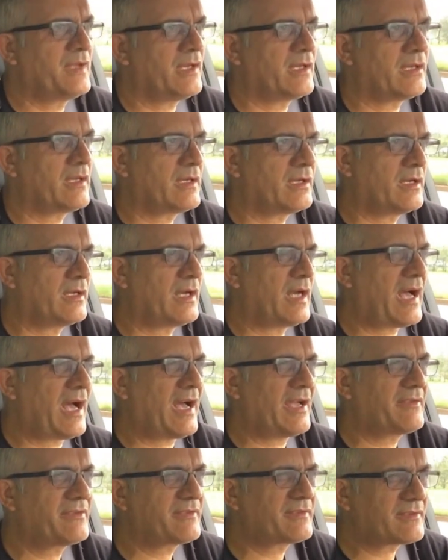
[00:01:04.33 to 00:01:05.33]

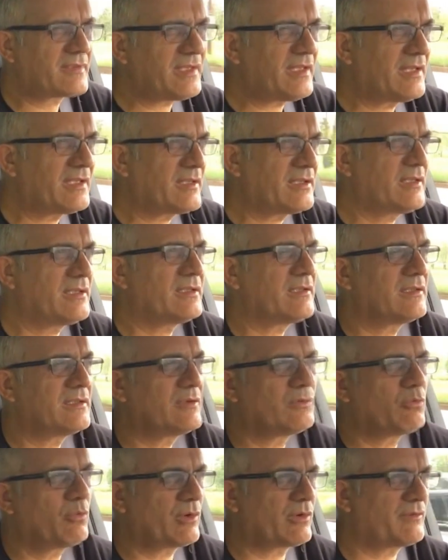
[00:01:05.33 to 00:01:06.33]
I think
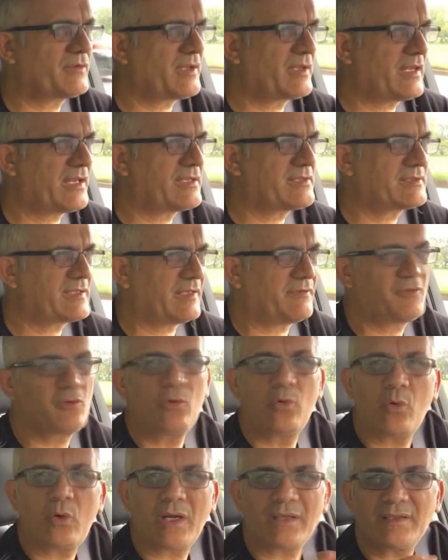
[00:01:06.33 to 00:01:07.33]
one of the things that, if you
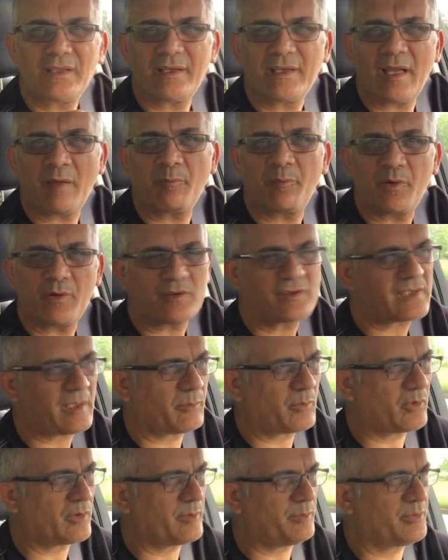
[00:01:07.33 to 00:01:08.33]
look at the numbers,
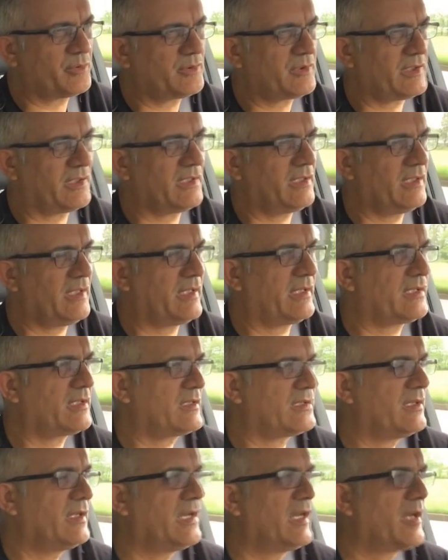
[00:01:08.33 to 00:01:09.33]
I'm going to put a
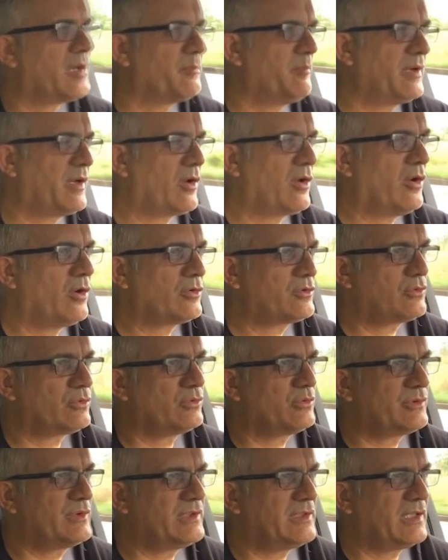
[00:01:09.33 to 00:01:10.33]
link below
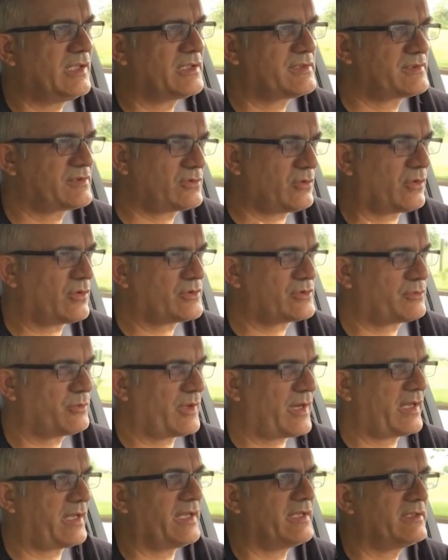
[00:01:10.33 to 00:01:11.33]
to the source
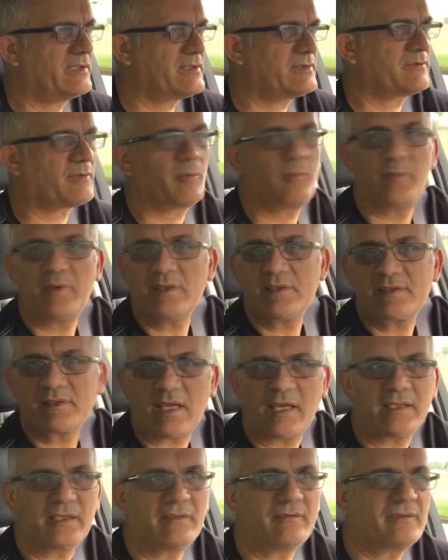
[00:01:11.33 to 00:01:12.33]
where I get this from,
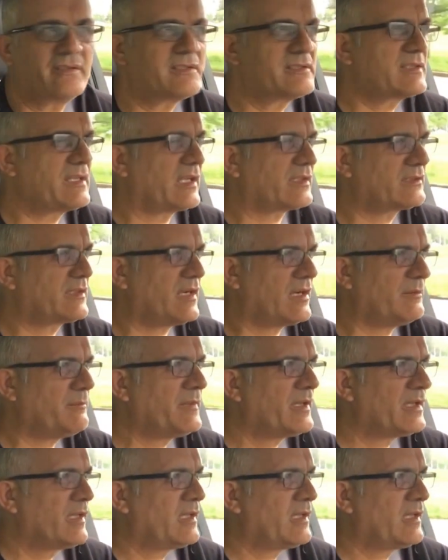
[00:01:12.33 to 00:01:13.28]
InsideEVs.com.